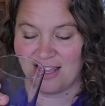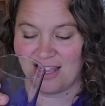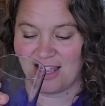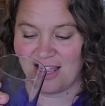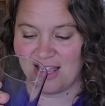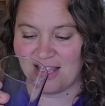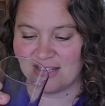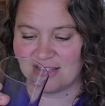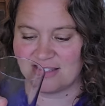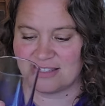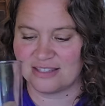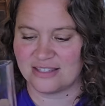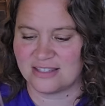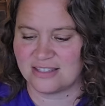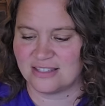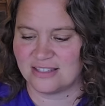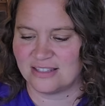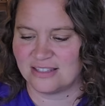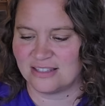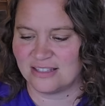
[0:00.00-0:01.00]

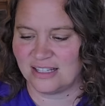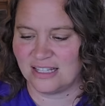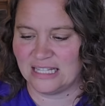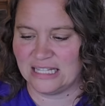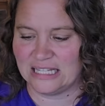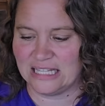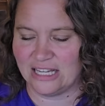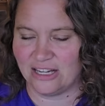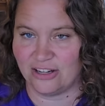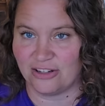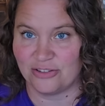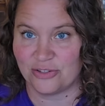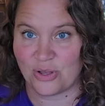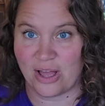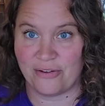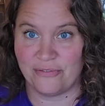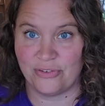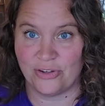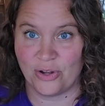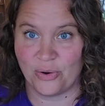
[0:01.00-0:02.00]
it's clear, so I
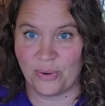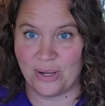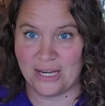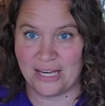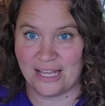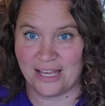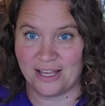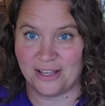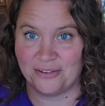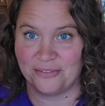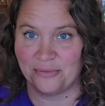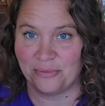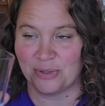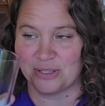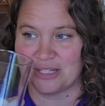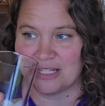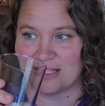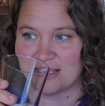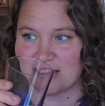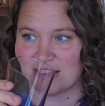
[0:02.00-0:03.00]
have no idea
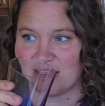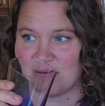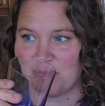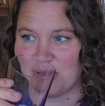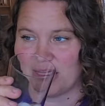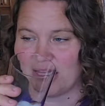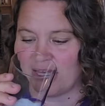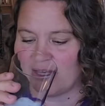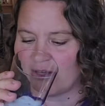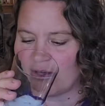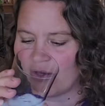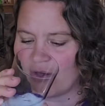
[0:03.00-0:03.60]
what this is gonna be like.